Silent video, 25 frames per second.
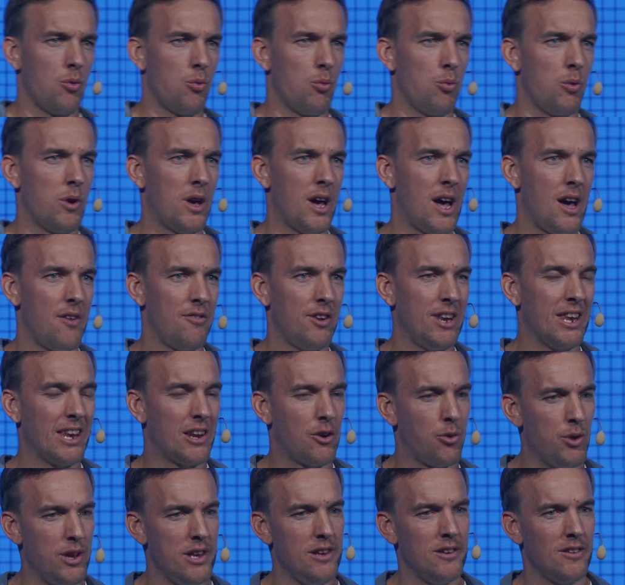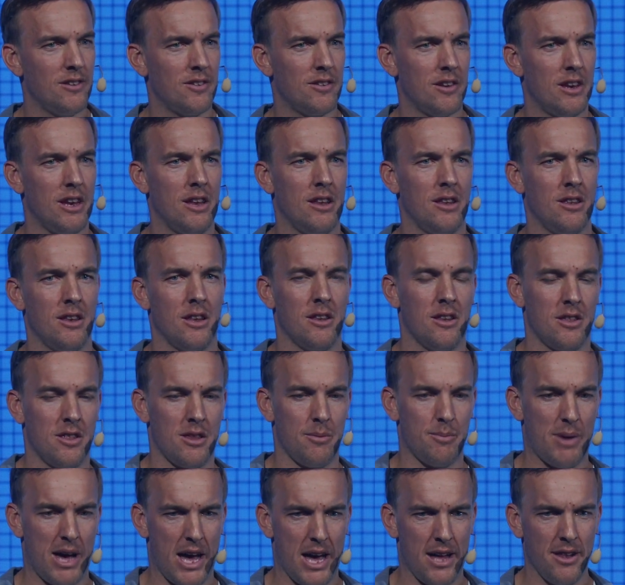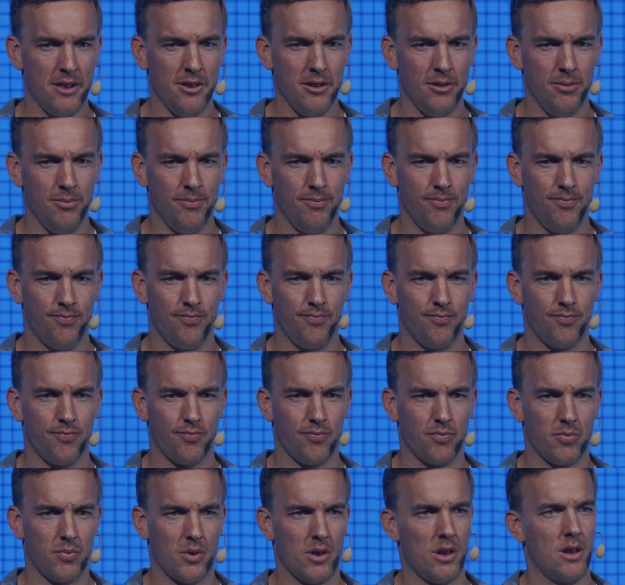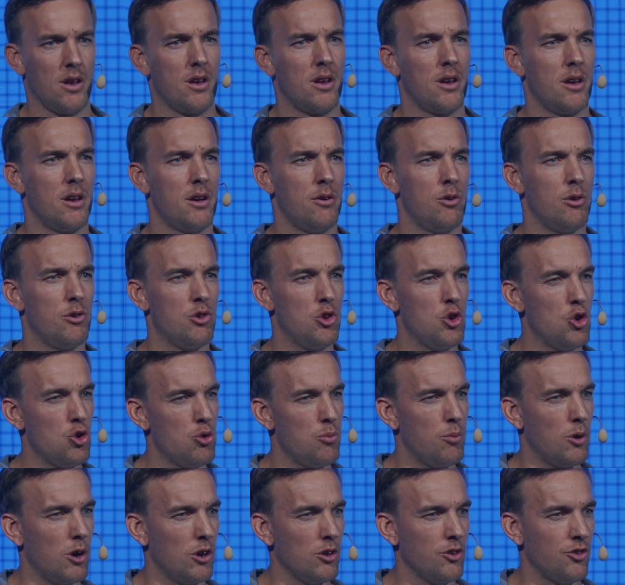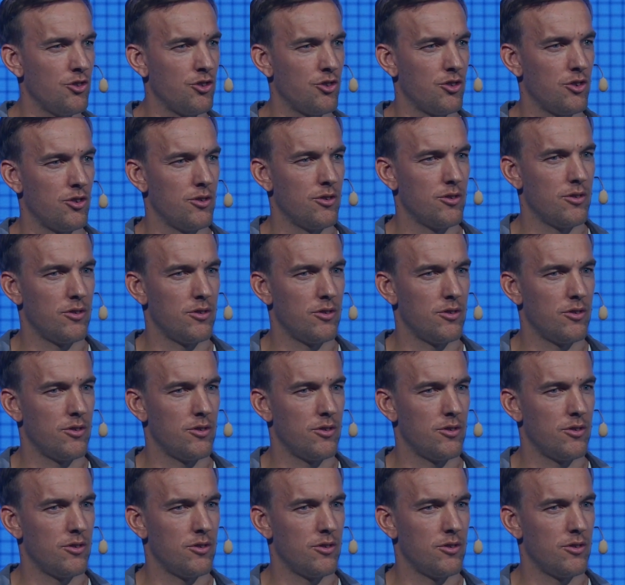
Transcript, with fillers: We have an increase in demand renewables